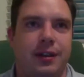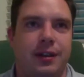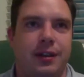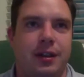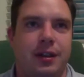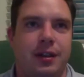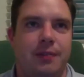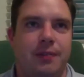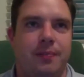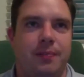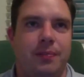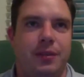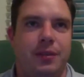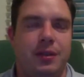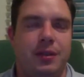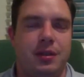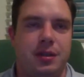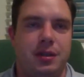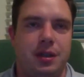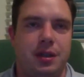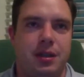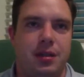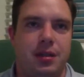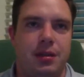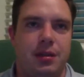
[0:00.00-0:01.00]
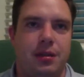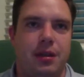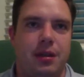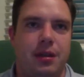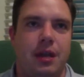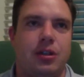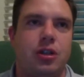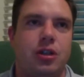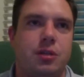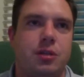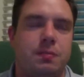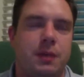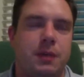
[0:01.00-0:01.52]
that that
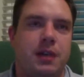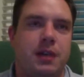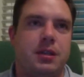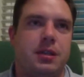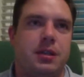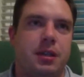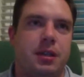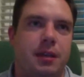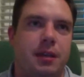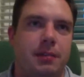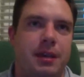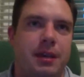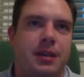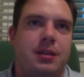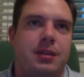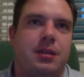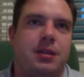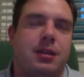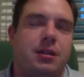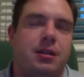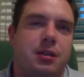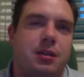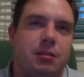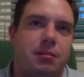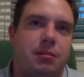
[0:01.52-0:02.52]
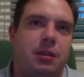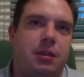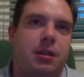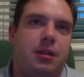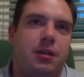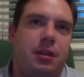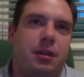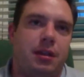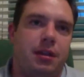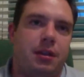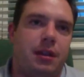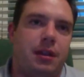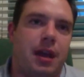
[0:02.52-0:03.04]
just makes sense to me that
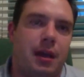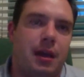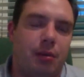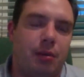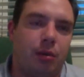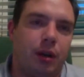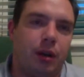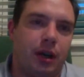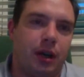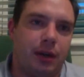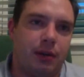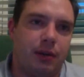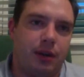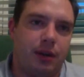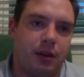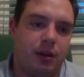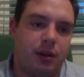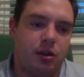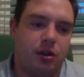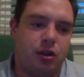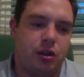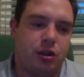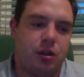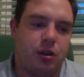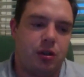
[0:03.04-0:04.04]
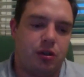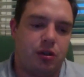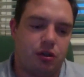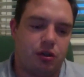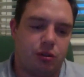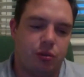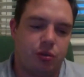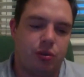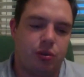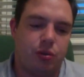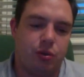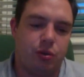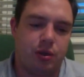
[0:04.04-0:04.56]
they were giving the
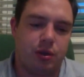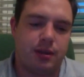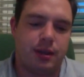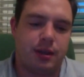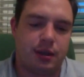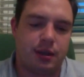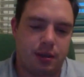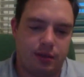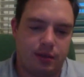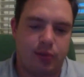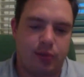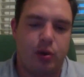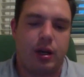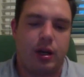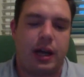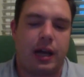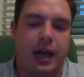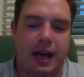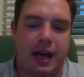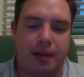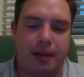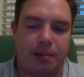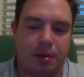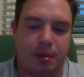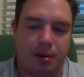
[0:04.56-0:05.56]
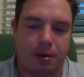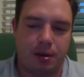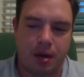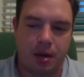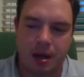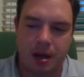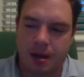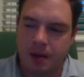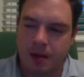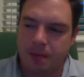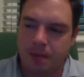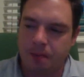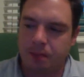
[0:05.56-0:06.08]
true sense of what happened,
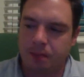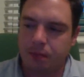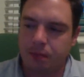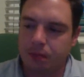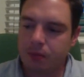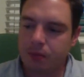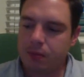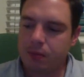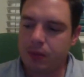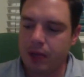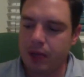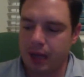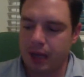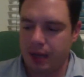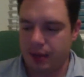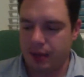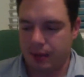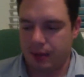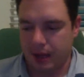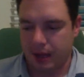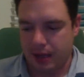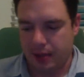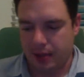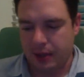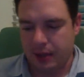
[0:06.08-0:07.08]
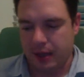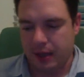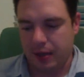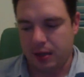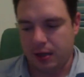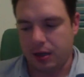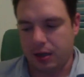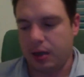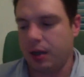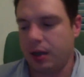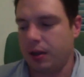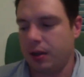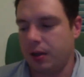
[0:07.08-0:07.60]
and then they
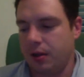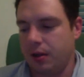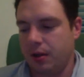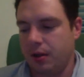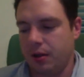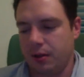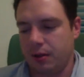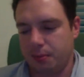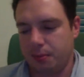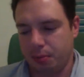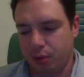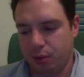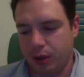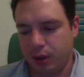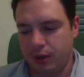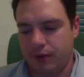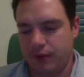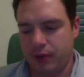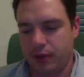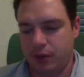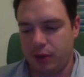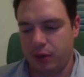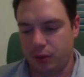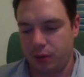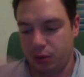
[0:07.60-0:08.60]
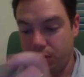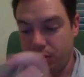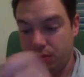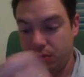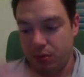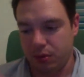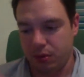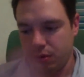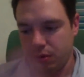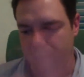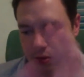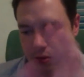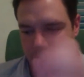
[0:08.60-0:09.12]
cut the preview
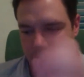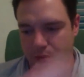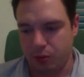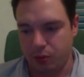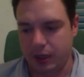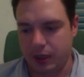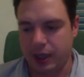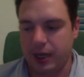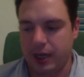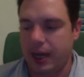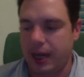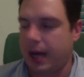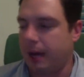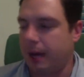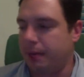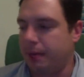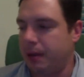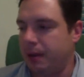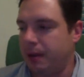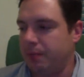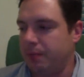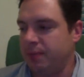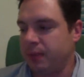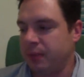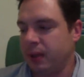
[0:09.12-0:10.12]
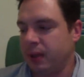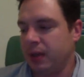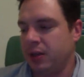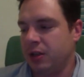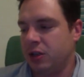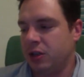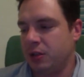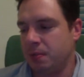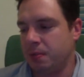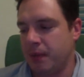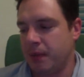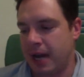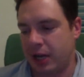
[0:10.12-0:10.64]
or the recap to
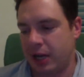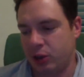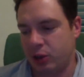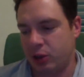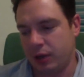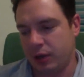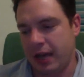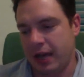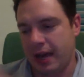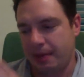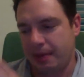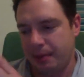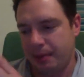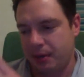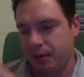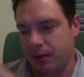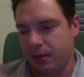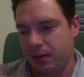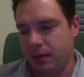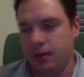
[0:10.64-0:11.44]
match what happened in this